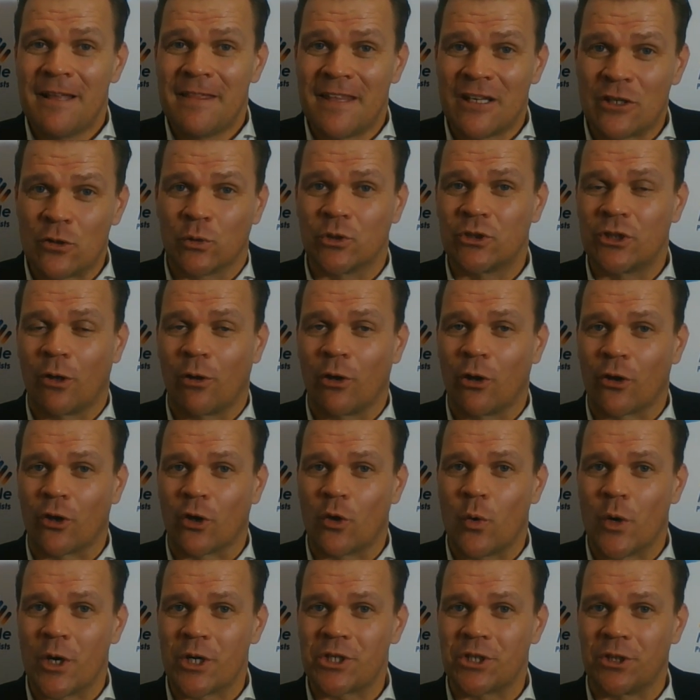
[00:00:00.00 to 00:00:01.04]
There's also a lot
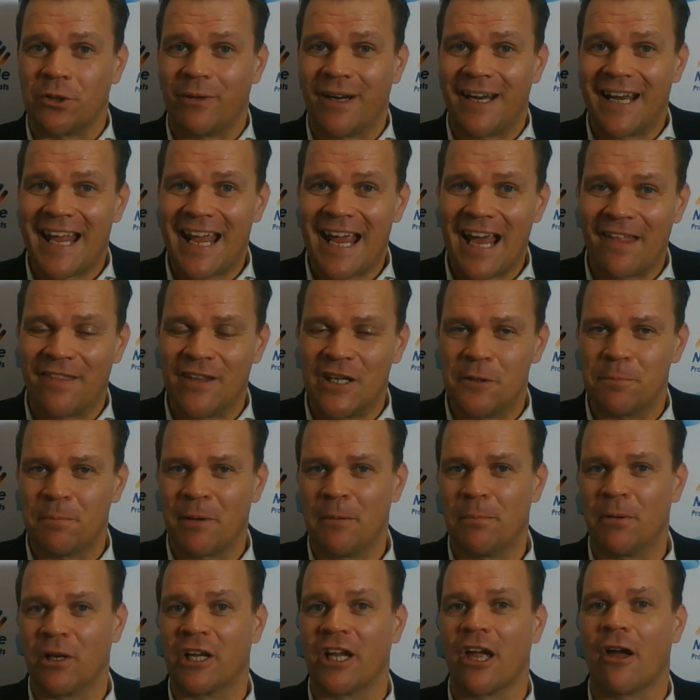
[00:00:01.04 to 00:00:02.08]
of question around how these
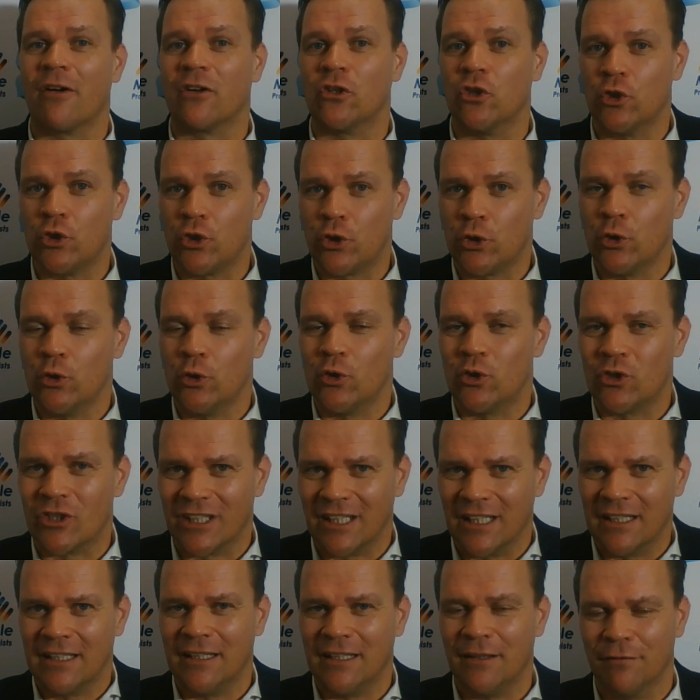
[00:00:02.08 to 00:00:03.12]
people are going to choose
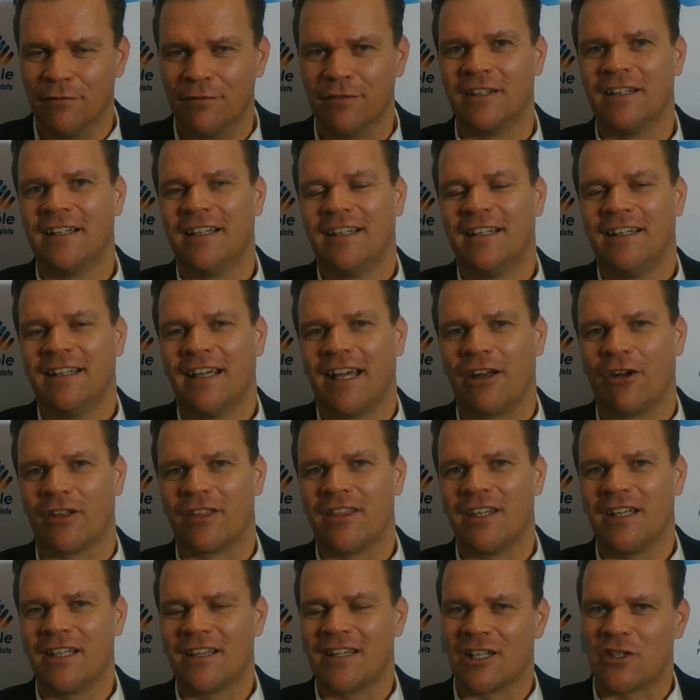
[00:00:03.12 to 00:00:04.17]
to live. And I
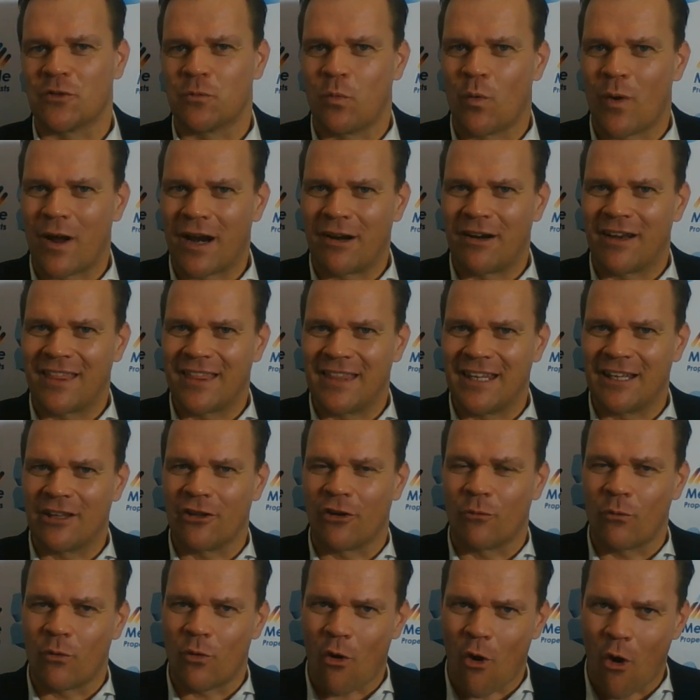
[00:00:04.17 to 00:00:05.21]
think that's one thing
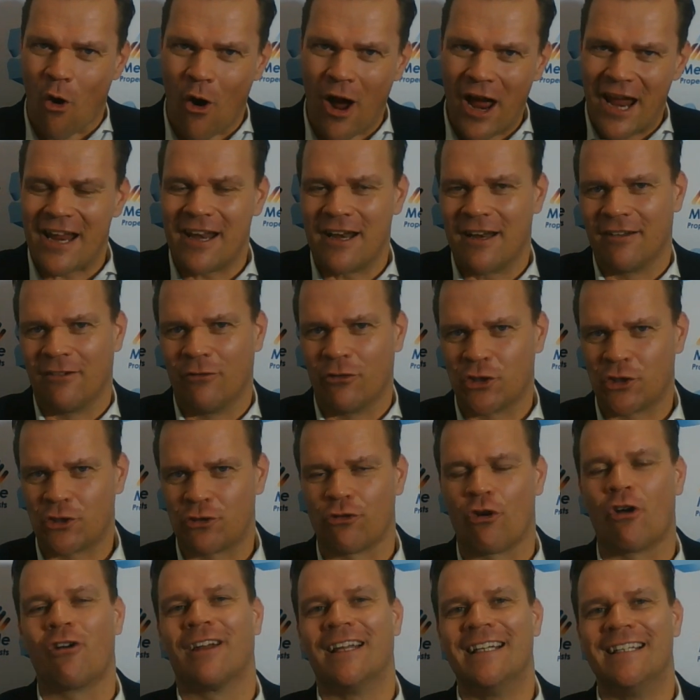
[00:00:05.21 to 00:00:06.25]
that I
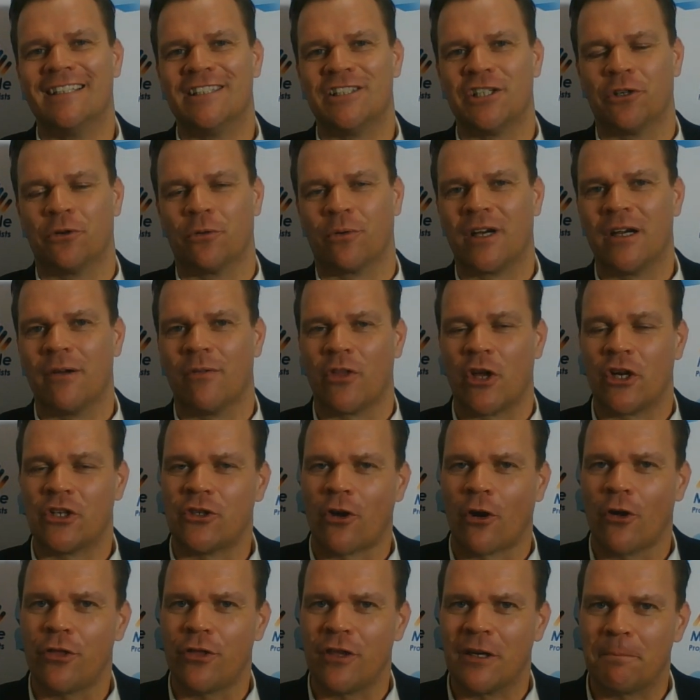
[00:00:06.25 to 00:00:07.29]
strongly disagree with. I
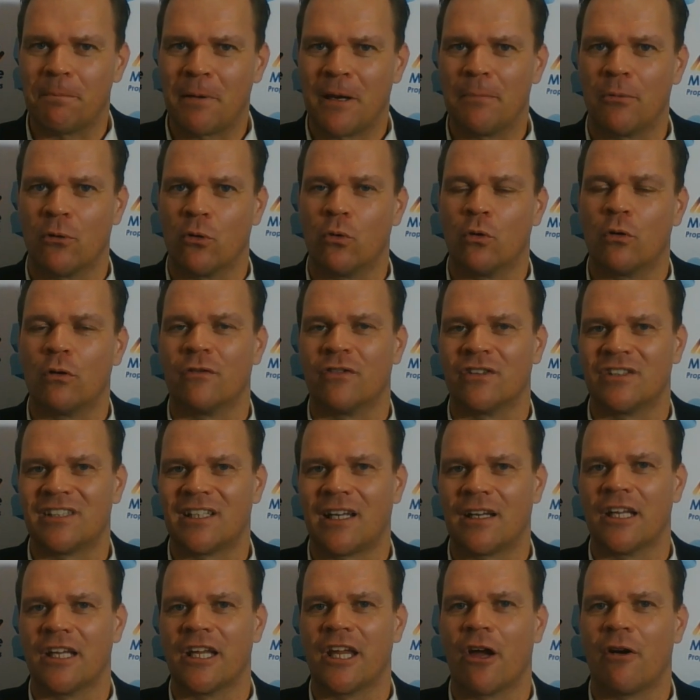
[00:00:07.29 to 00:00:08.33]
don't think people are all of a
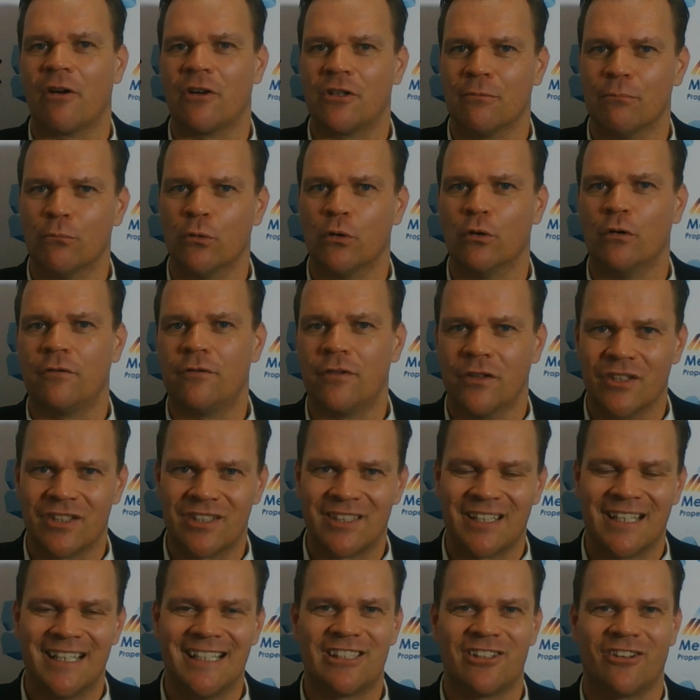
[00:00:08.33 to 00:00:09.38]
sudden going to move to the
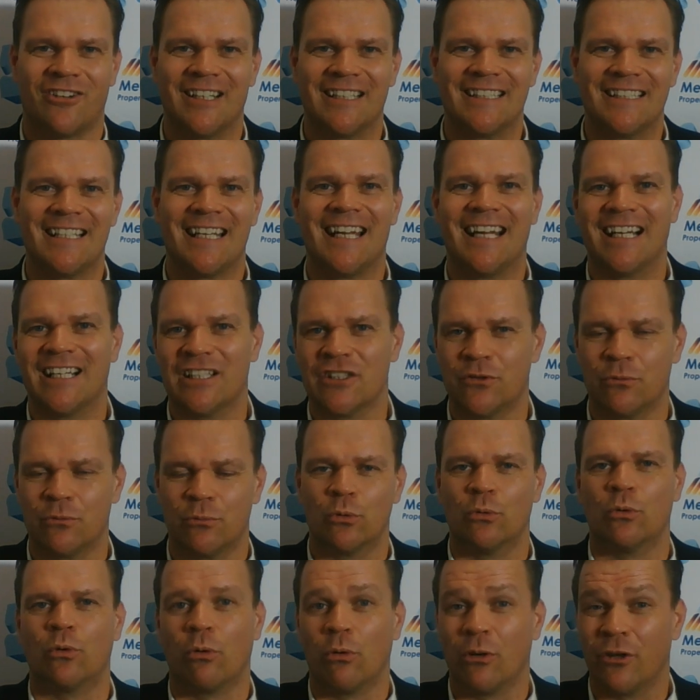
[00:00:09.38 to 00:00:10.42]
seaside towns, the
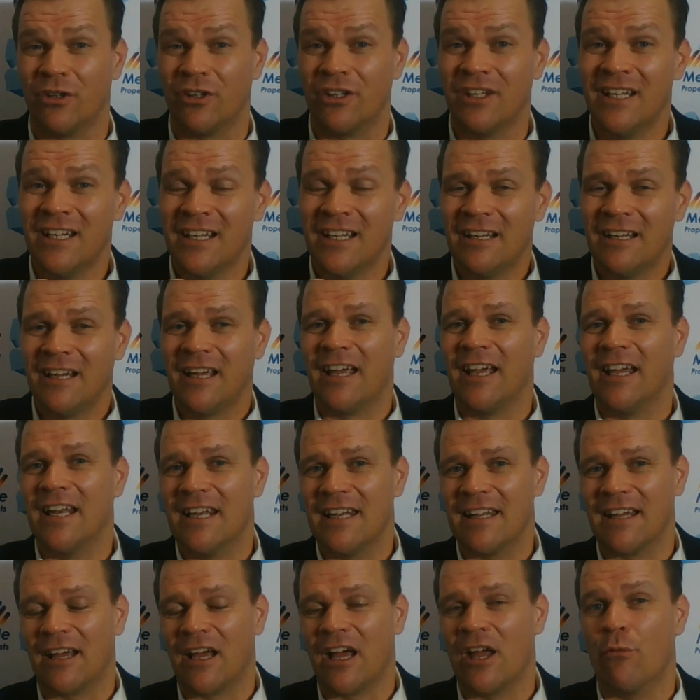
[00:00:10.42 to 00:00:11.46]
rural
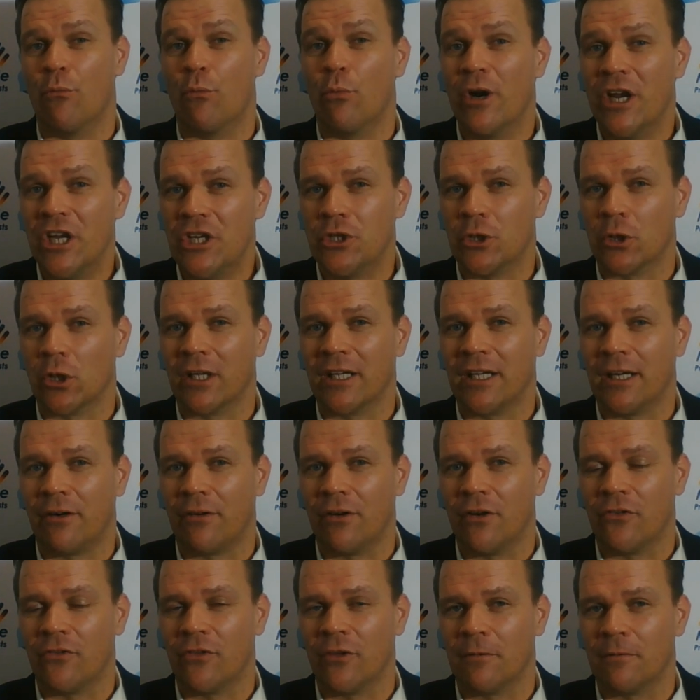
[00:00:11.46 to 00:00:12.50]
and regional
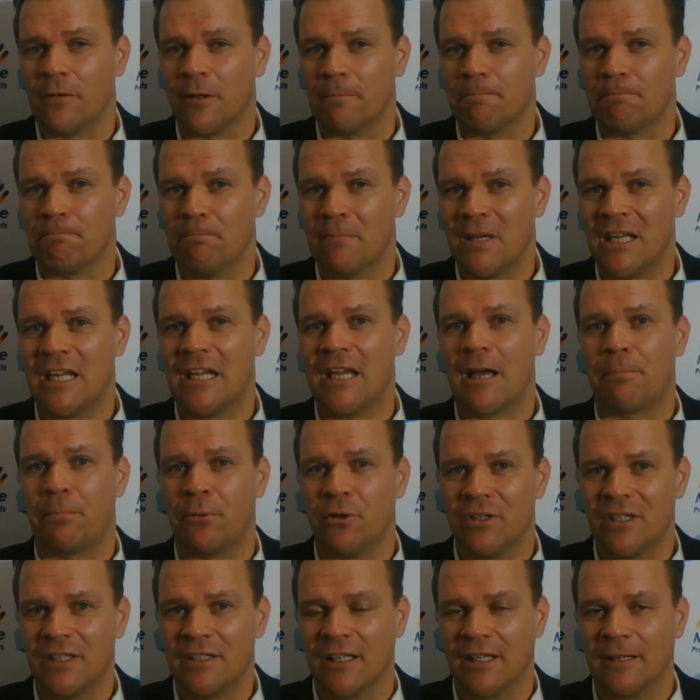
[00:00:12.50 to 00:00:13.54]
areas that many are
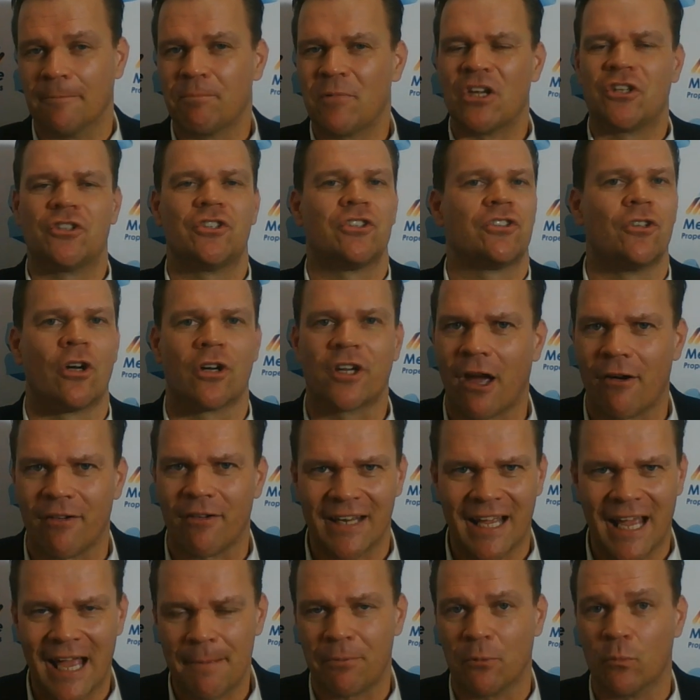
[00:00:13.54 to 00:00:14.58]
predicting. It's just not going
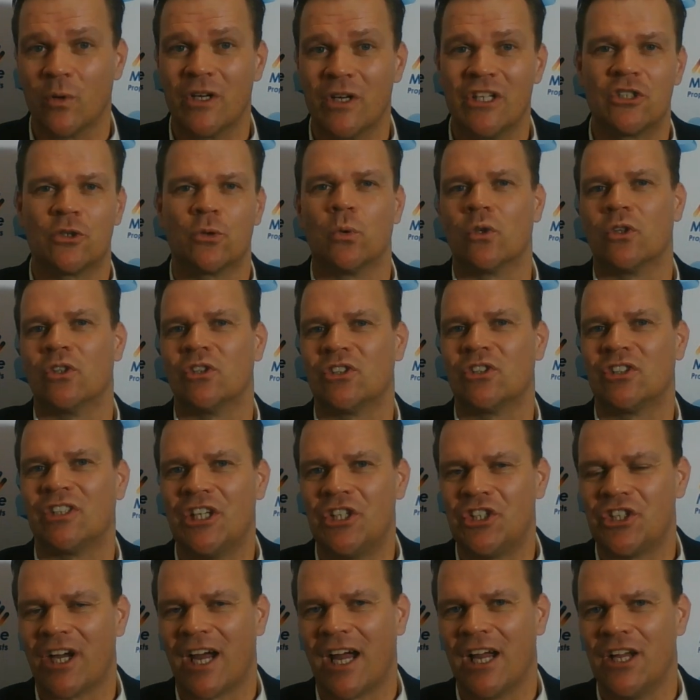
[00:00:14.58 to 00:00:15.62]
to happen. We saw the
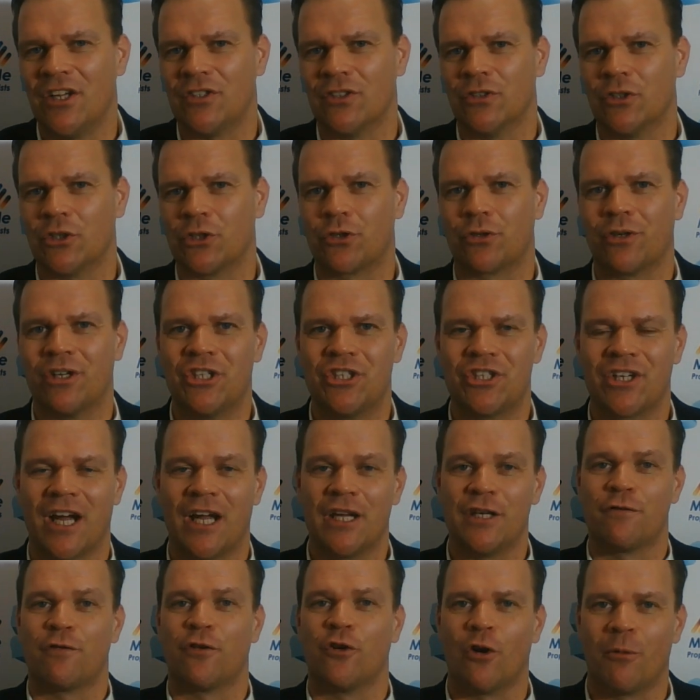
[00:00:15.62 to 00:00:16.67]
sea change and the tree
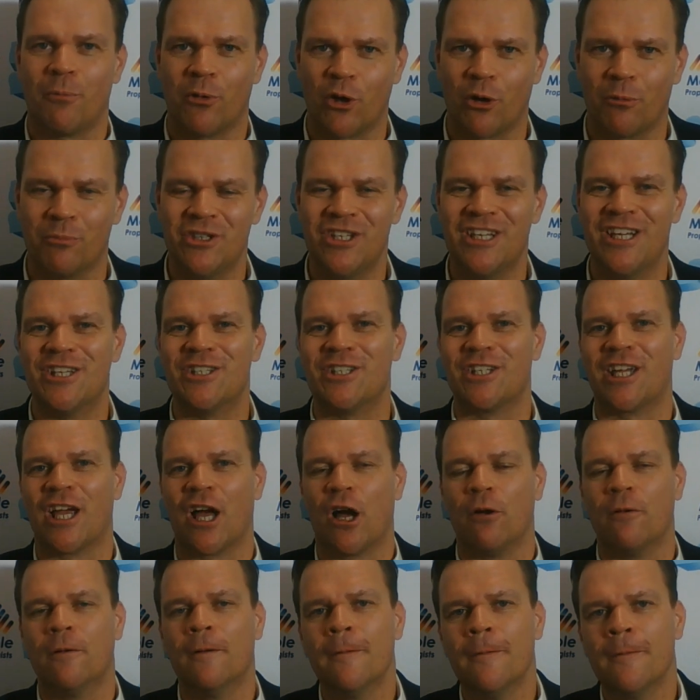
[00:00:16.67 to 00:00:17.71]
change phenomenon years
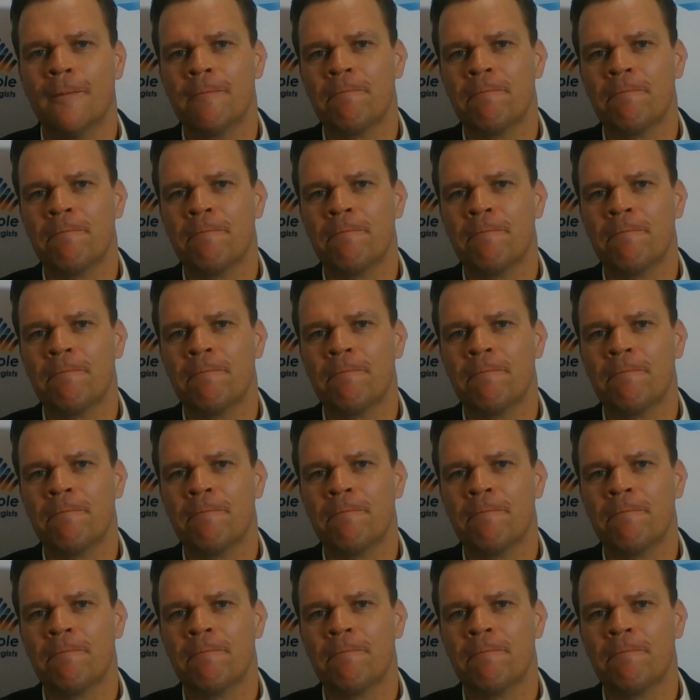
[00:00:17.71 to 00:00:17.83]
ago.